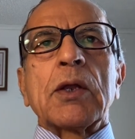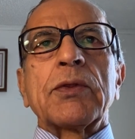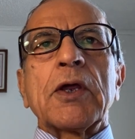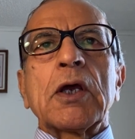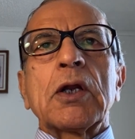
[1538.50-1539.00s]

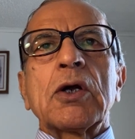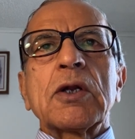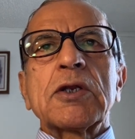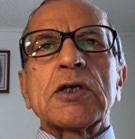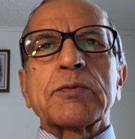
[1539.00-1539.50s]
They
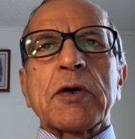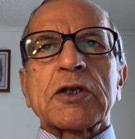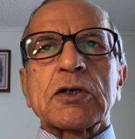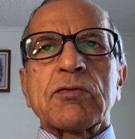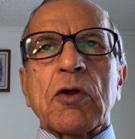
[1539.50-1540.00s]
learned these
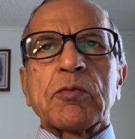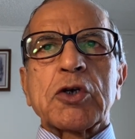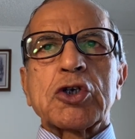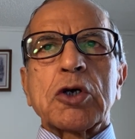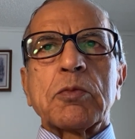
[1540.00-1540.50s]
methods from the
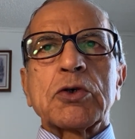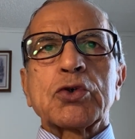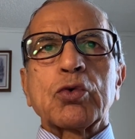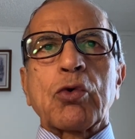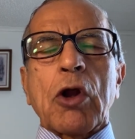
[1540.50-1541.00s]
Germans,
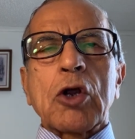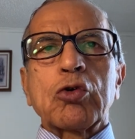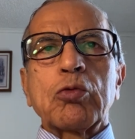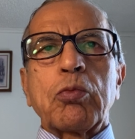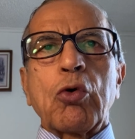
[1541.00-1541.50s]
who tried
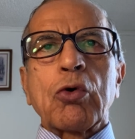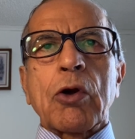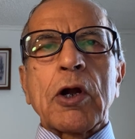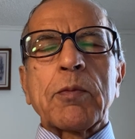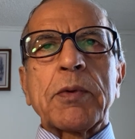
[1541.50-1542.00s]
to
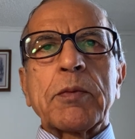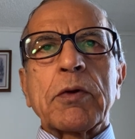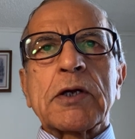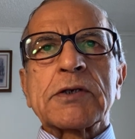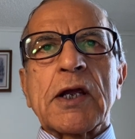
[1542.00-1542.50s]
portray people
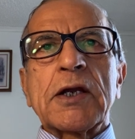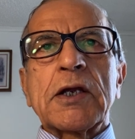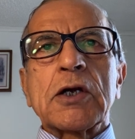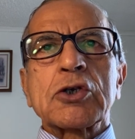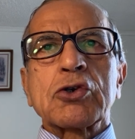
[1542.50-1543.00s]
as
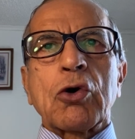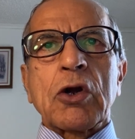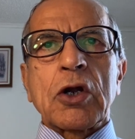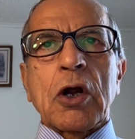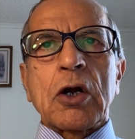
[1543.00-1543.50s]
idiots or
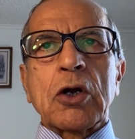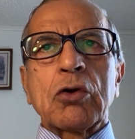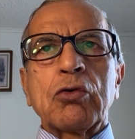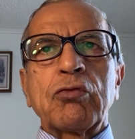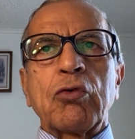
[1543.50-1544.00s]
retarded
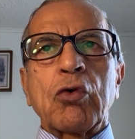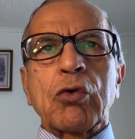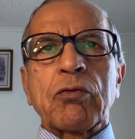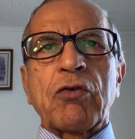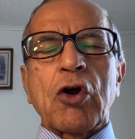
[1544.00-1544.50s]
who
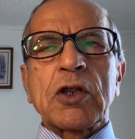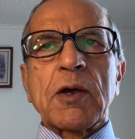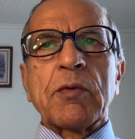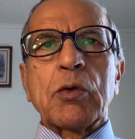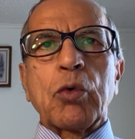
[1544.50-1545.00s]
fought
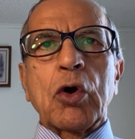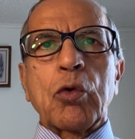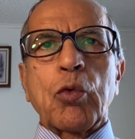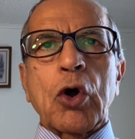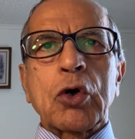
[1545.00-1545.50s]
them in World
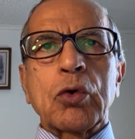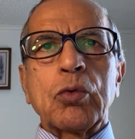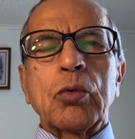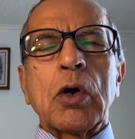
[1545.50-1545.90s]
War II.